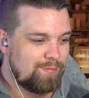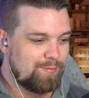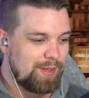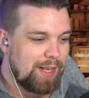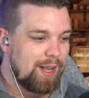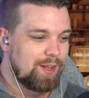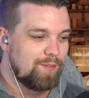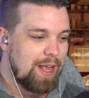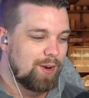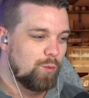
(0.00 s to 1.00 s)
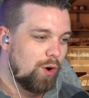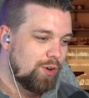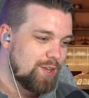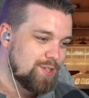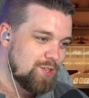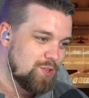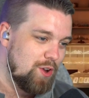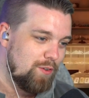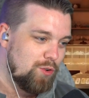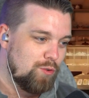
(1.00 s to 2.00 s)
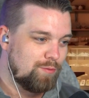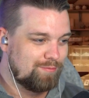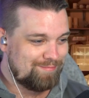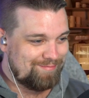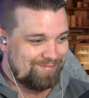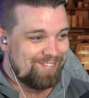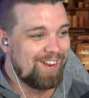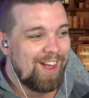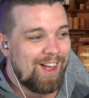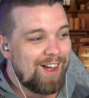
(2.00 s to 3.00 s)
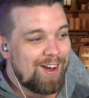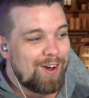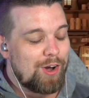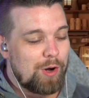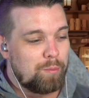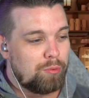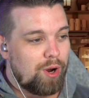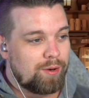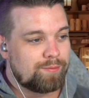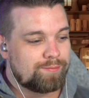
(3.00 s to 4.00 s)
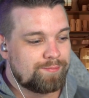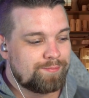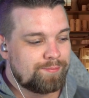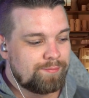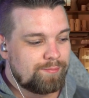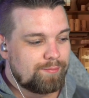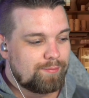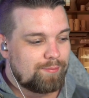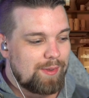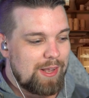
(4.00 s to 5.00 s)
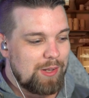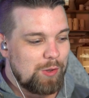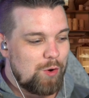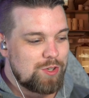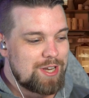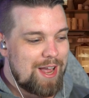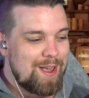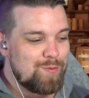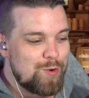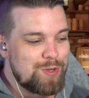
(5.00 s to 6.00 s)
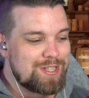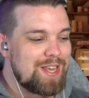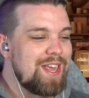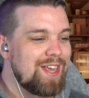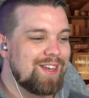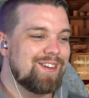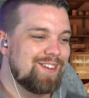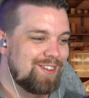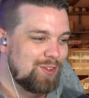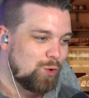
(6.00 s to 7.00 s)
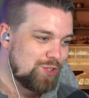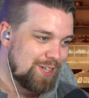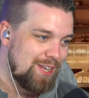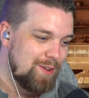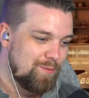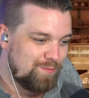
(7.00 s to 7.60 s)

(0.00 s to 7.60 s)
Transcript: The king of the underworld doesn't deserve you. Oh, bruh. Long time no see, Dr. Kim.